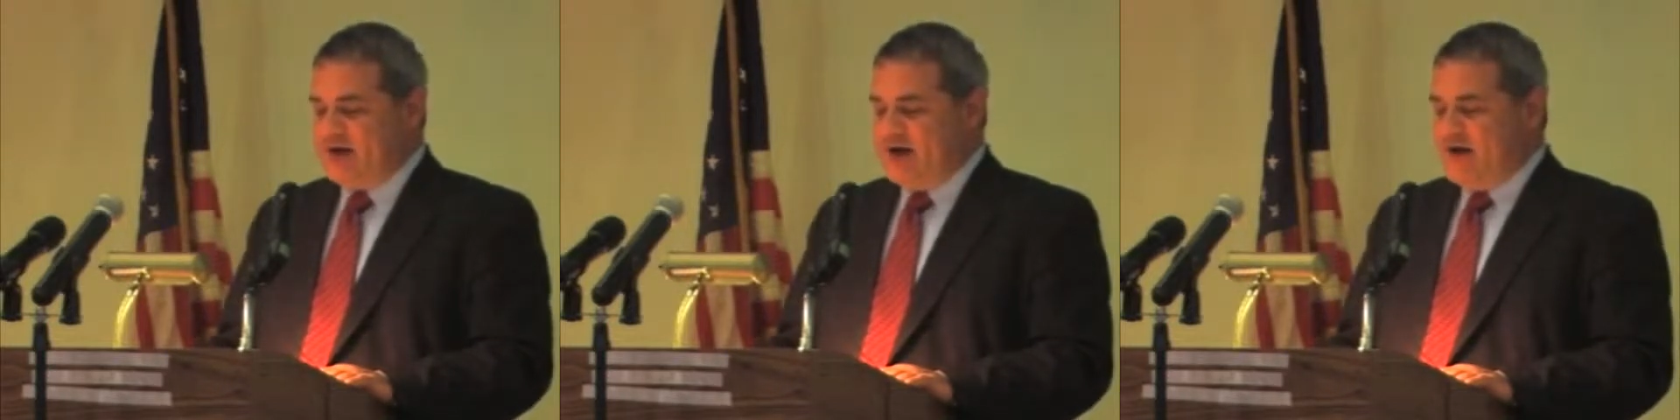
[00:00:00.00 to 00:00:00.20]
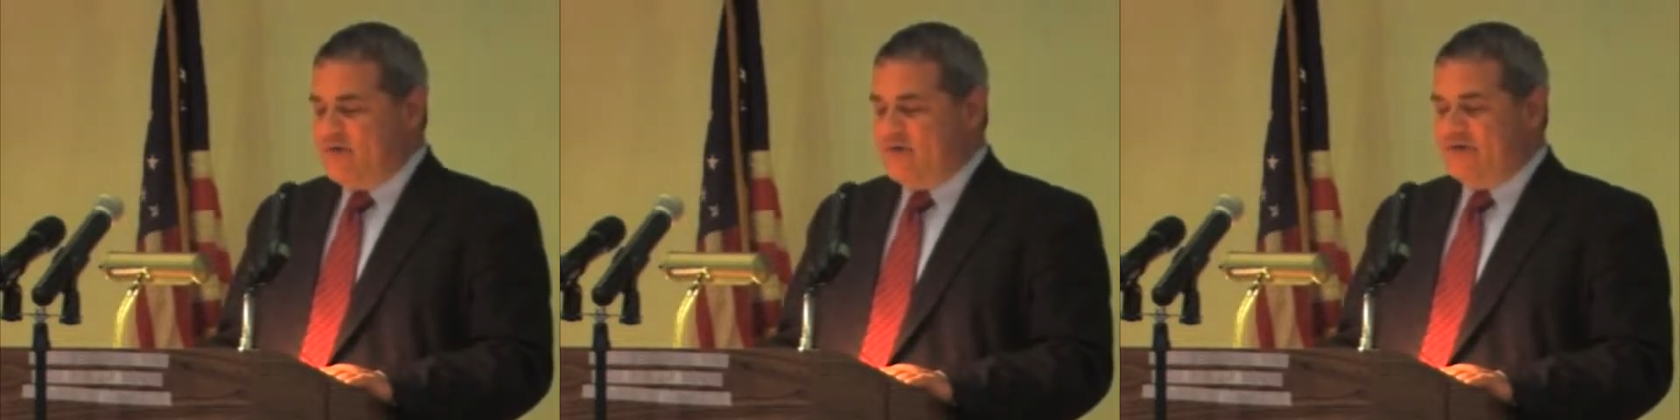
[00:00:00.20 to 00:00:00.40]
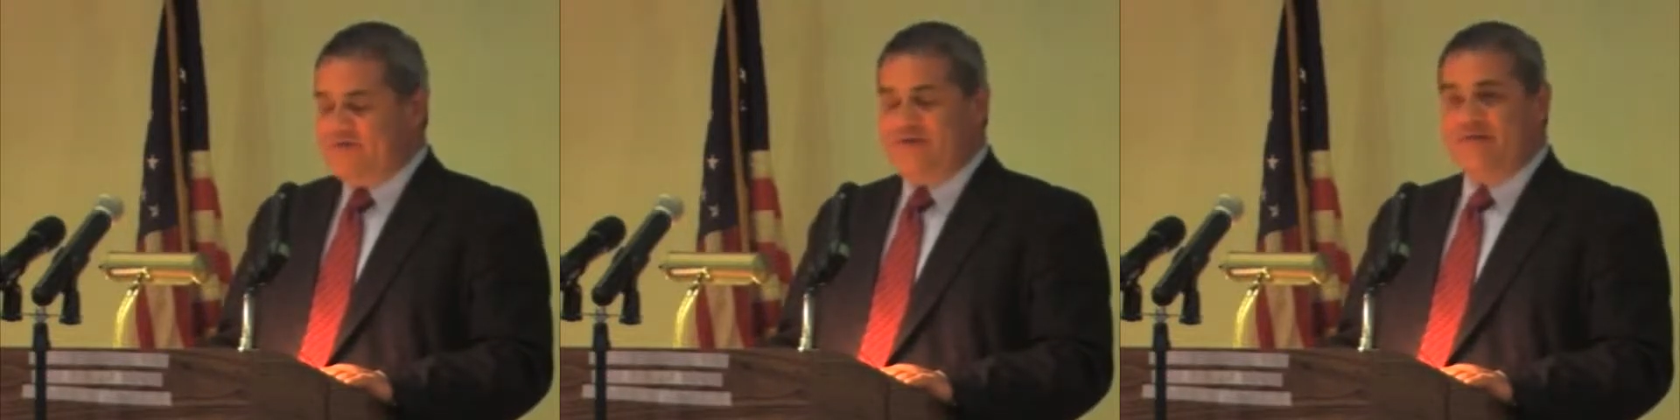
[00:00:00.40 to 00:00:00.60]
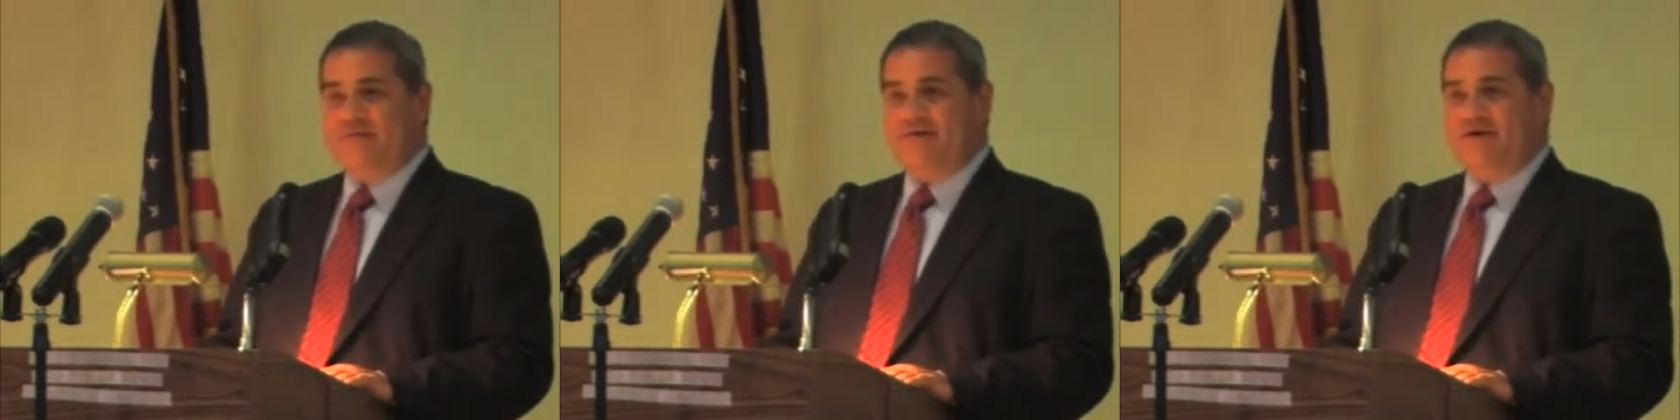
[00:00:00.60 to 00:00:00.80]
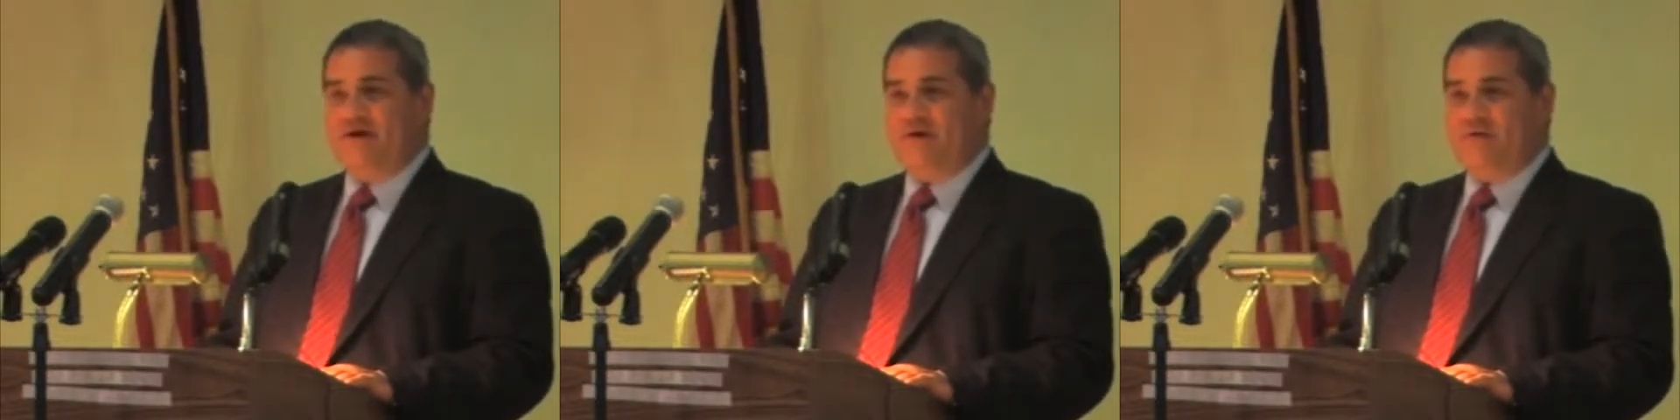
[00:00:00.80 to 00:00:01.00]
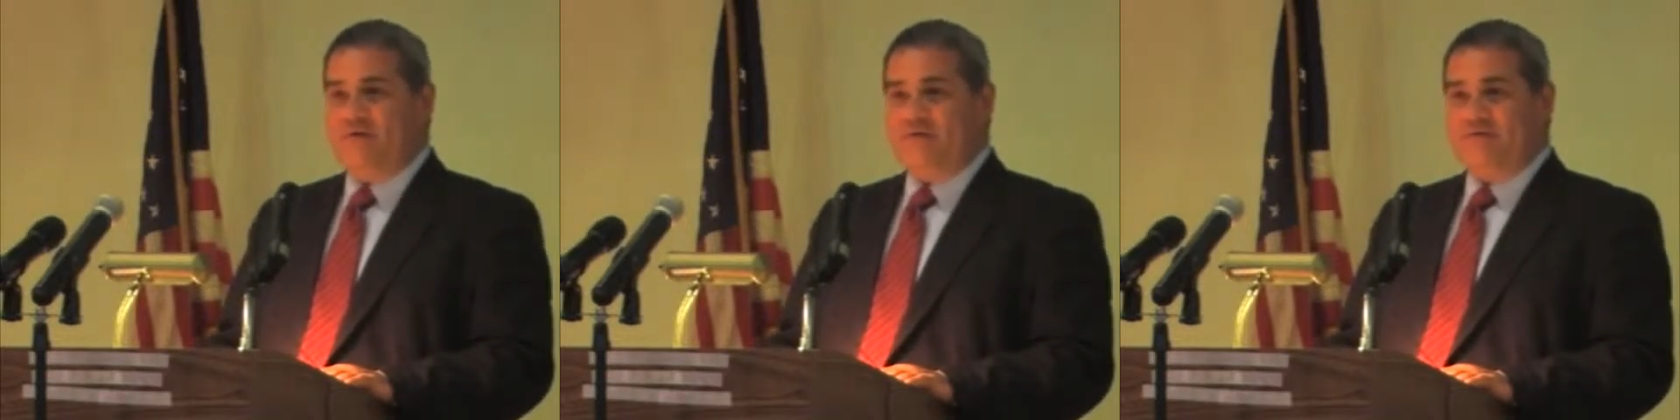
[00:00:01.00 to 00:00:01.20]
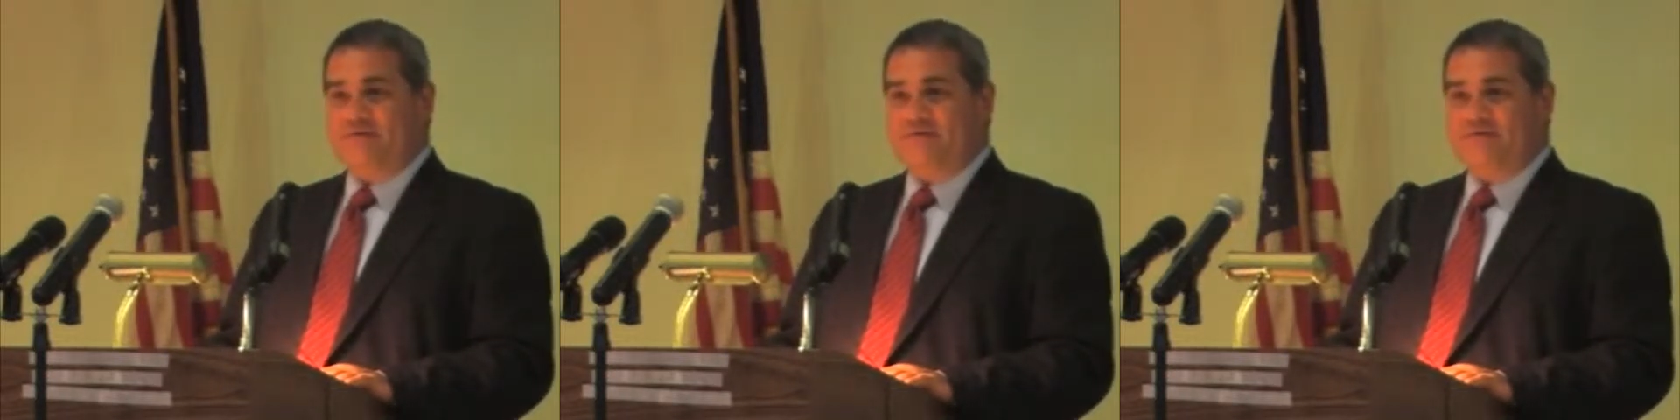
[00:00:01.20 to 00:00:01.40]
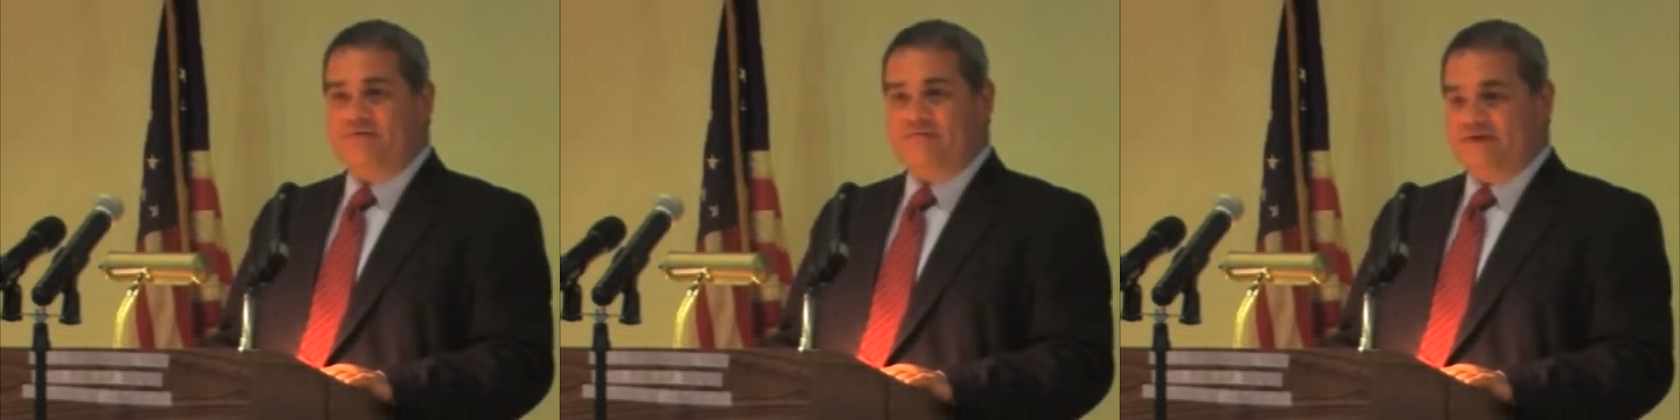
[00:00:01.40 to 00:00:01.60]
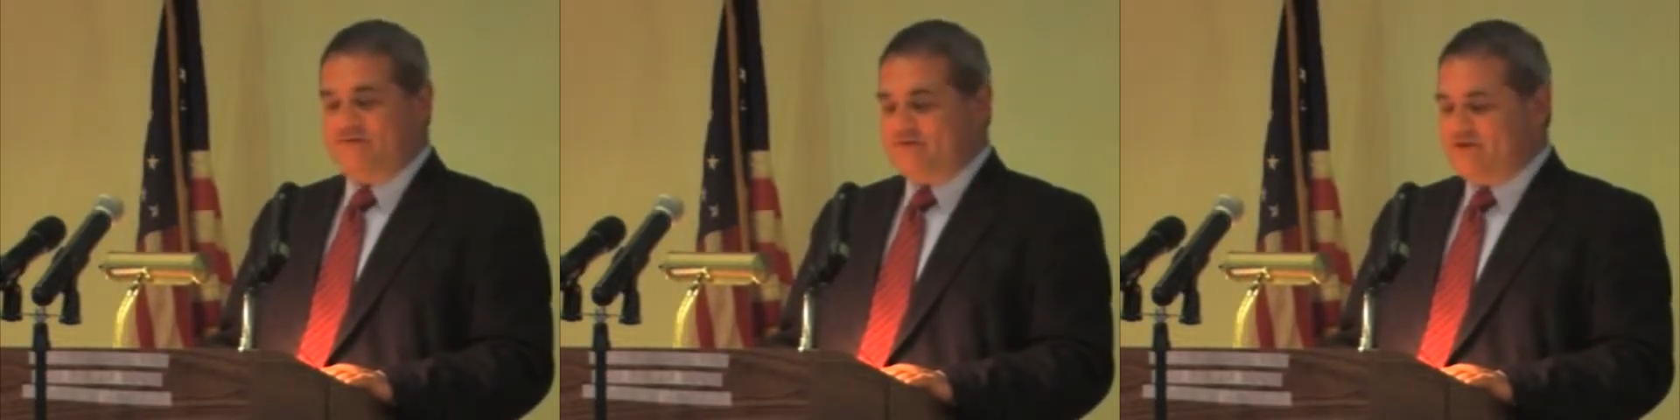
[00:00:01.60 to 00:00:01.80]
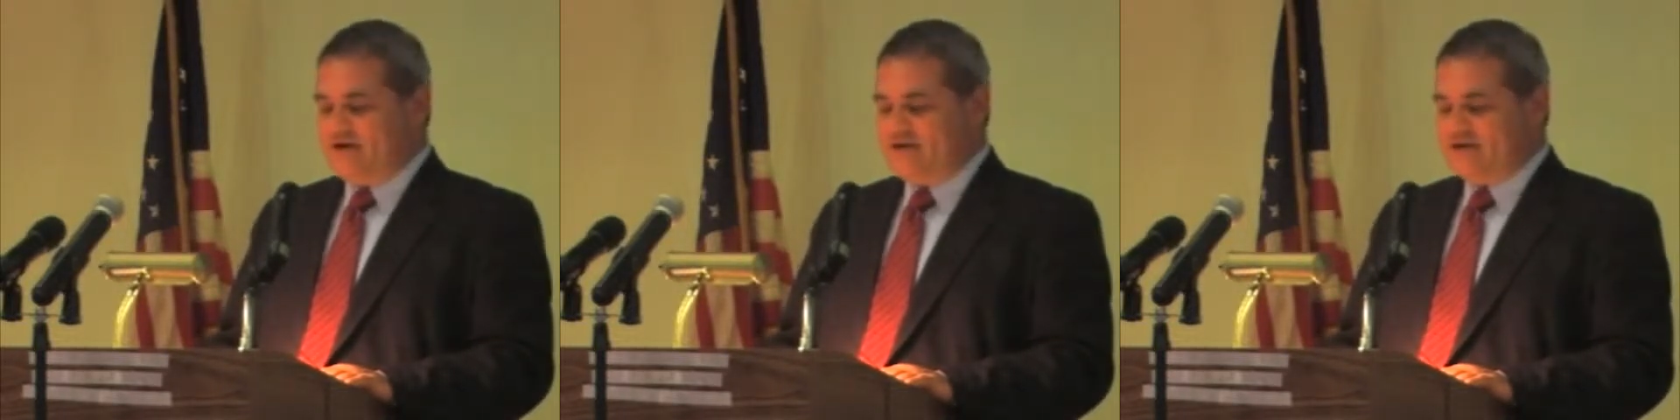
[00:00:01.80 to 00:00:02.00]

I want them to go get their